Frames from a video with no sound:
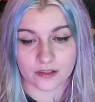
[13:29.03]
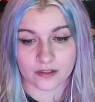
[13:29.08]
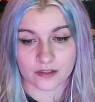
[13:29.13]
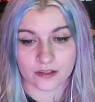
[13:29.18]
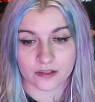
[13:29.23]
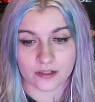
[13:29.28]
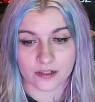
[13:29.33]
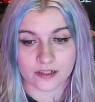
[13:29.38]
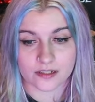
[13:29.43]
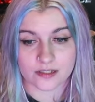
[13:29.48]

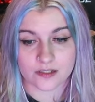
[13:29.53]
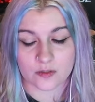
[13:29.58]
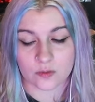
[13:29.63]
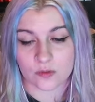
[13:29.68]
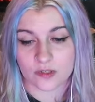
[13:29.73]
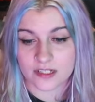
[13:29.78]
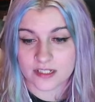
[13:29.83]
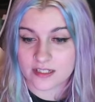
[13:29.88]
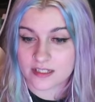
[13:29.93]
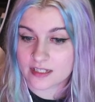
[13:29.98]
Is
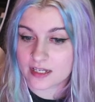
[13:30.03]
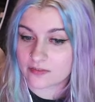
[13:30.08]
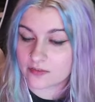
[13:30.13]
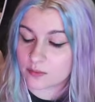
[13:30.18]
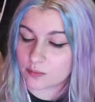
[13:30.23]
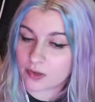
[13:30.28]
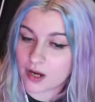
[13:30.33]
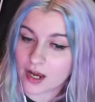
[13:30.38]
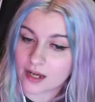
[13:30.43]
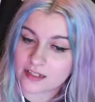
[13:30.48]
27
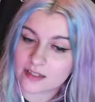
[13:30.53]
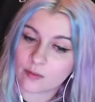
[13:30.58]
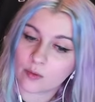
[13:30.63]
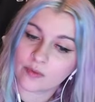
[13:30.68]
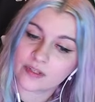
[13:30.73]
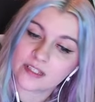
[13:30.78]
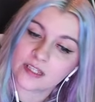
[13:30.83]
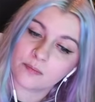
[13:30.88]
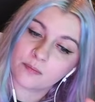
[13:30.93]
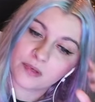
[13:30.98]
possible?
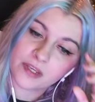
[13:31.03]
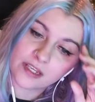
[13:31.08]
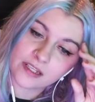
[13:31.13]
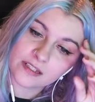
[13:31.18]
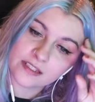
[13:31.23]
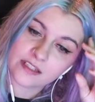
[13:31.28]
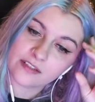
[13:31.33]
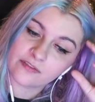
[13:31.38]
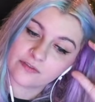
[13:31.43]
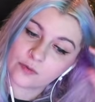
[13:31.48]
What's the
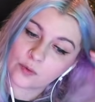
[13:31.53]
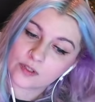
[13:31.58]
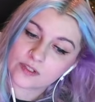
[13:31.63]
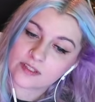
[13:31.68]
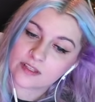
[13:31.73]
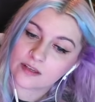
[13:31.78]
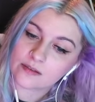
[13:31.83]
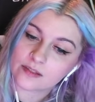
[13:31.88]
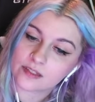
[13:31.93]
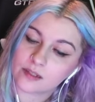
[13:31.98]
biggest that 4
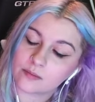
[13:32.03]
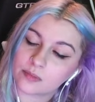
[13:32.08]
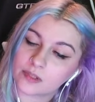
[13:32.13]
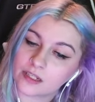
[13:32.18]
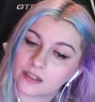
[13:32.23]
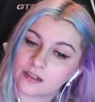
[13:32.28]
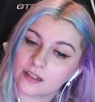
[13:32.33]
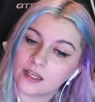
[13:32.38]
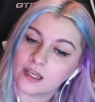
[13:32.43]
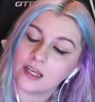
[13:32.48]
cells could
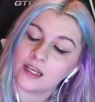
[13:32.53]
be?